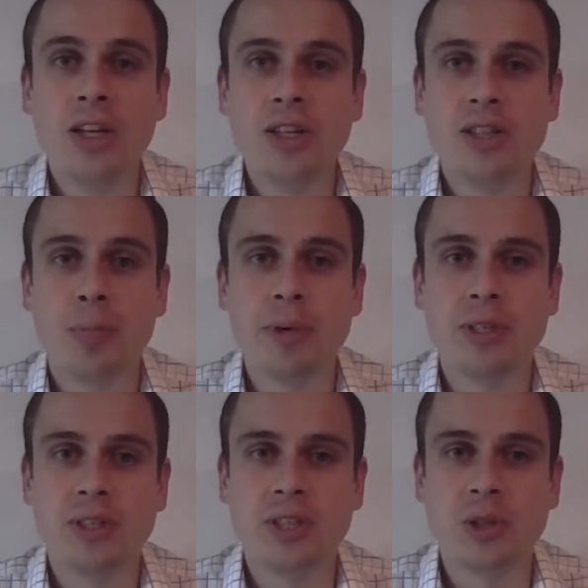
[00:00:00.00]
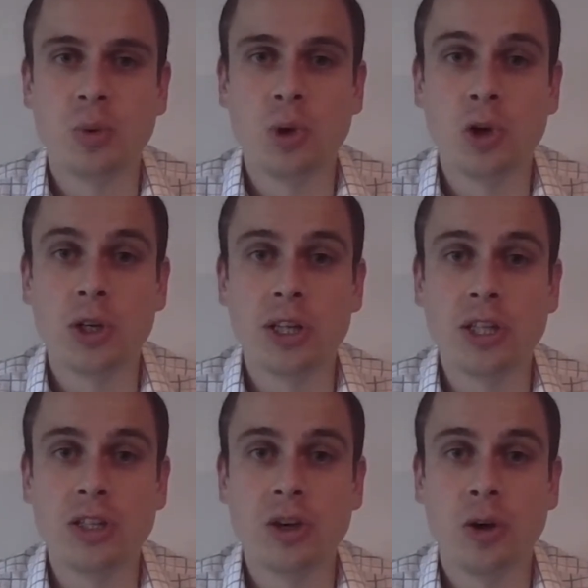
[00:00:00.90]
Some businesses will look at
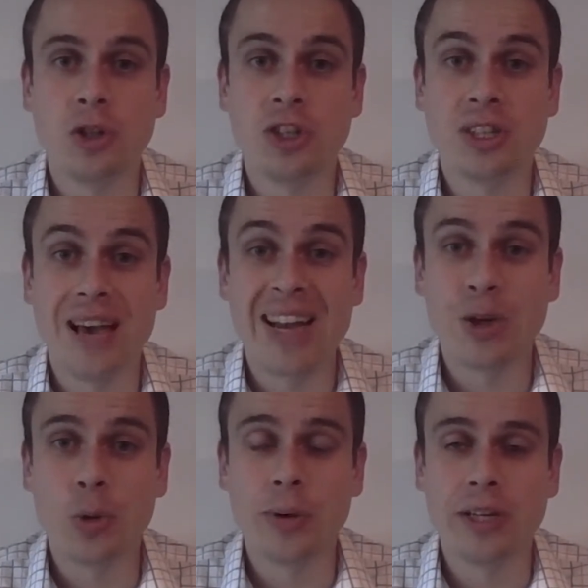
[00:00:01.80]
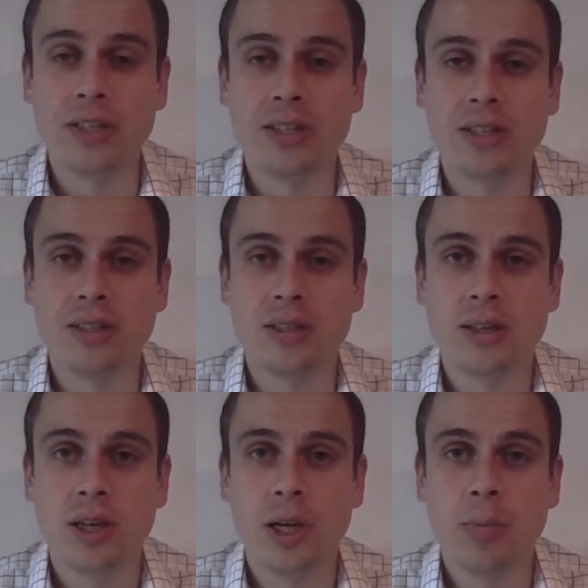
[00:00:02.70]
this on just an annual basis,
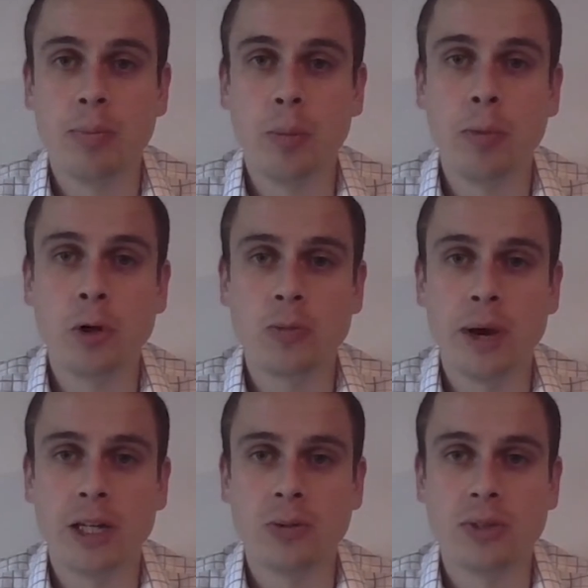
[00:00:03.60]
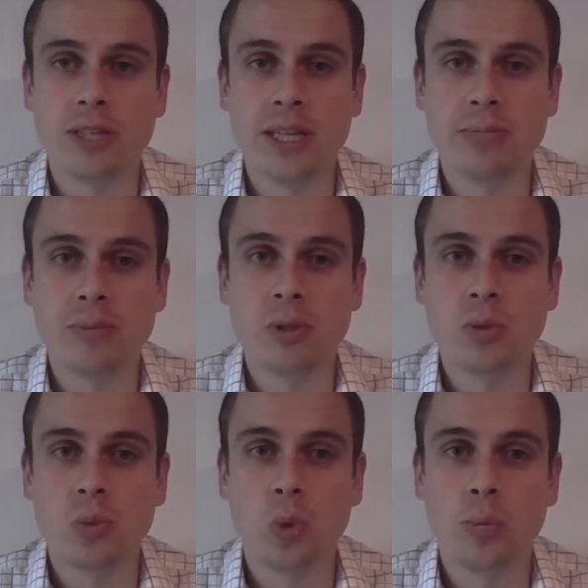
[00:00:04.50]
but most management teams
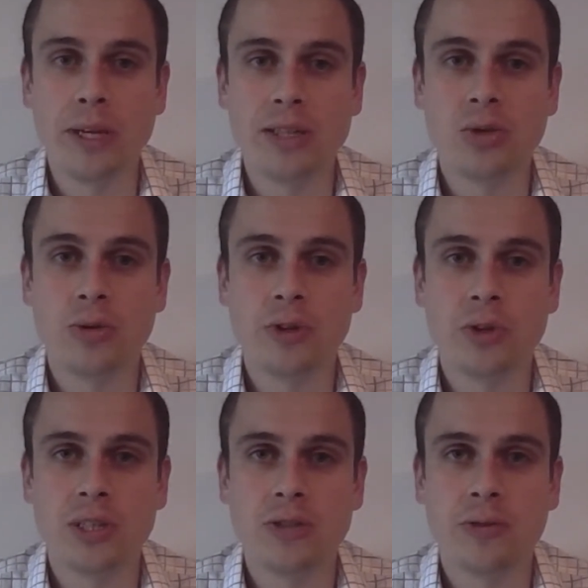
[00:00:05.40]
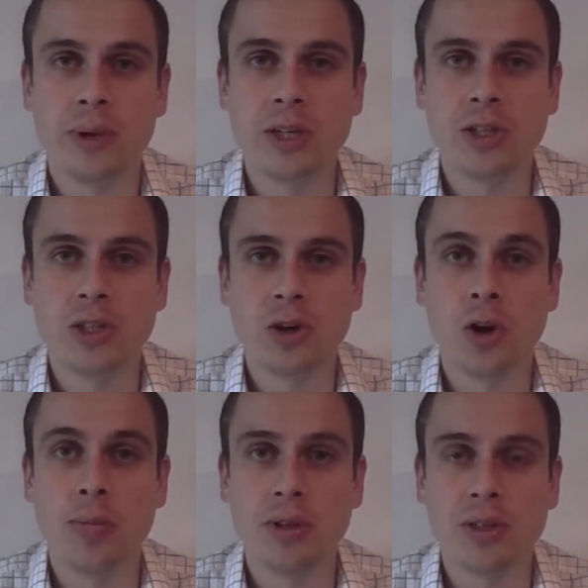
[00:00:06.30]
will meet to review this information on
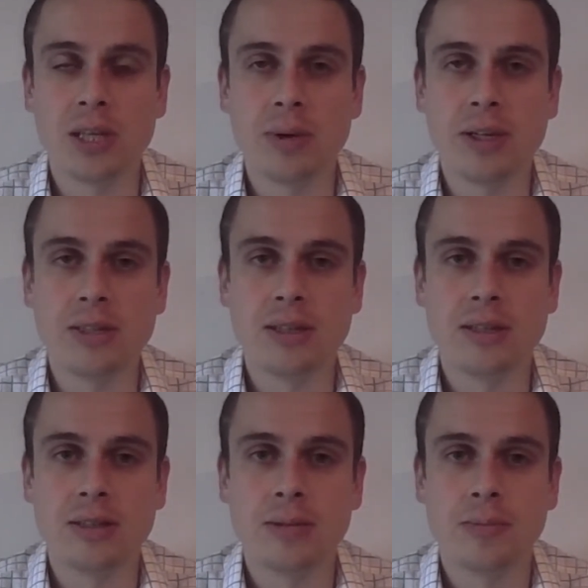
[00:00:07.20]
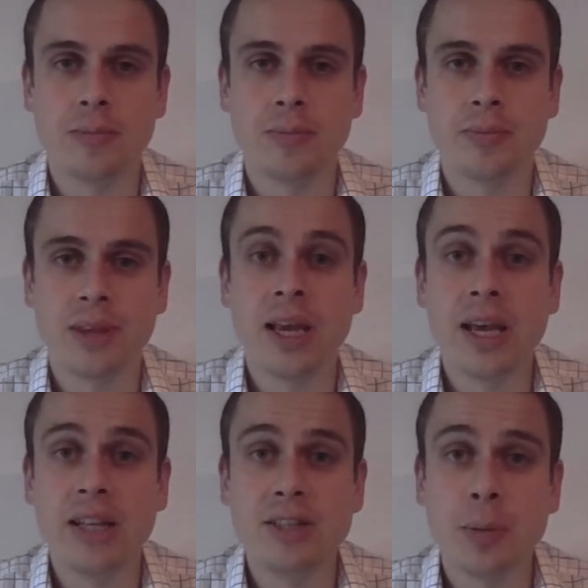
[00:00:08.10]
a monthly basis.
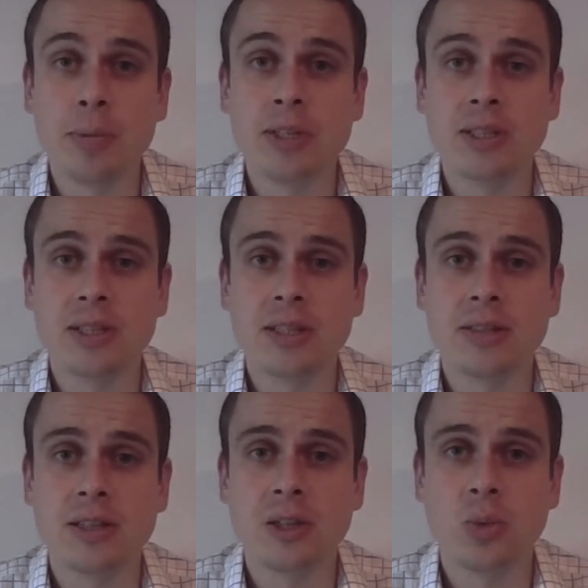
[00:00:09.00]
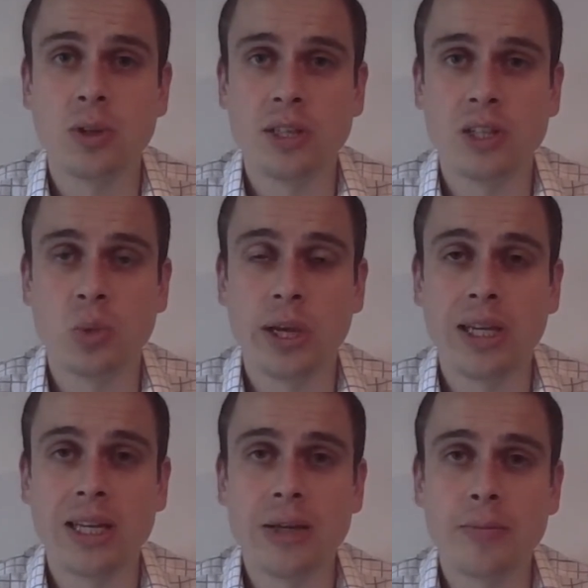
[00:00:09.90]
In some businesses this is
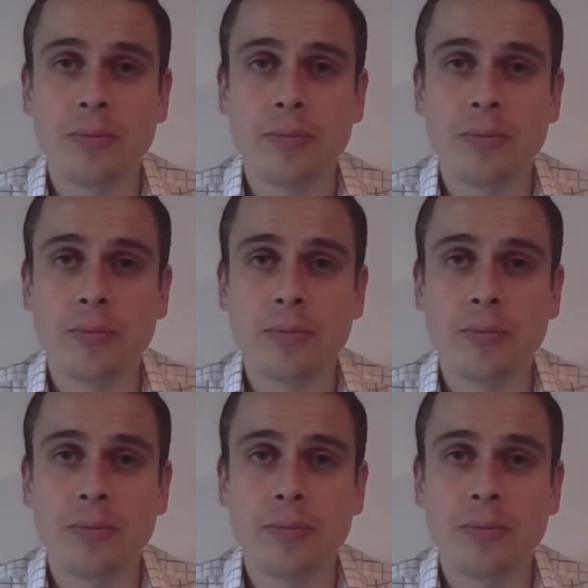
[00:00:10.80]
weekly,